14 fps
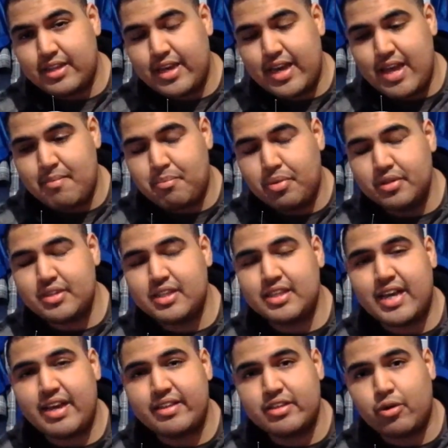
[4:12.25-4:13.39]
and put the
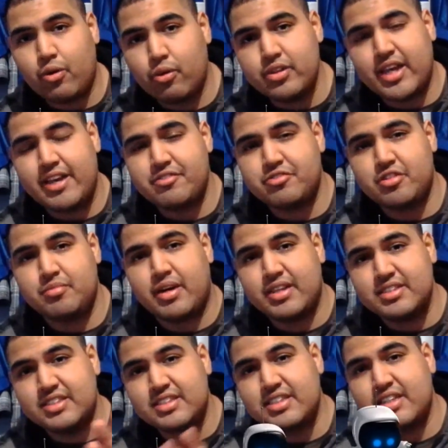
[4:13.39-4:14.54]
li- the whole live stream
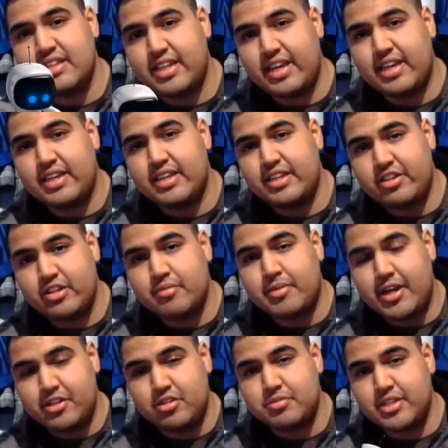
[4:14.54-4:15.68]
on Sunday here in
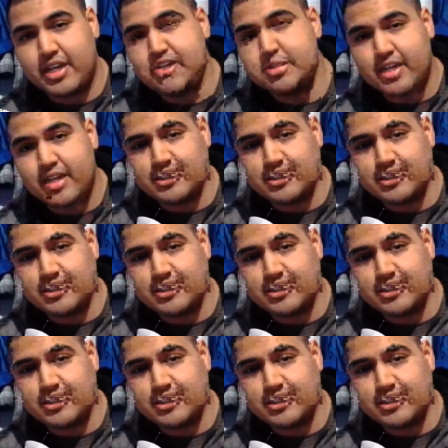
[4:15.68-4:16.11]
my YouTube channel.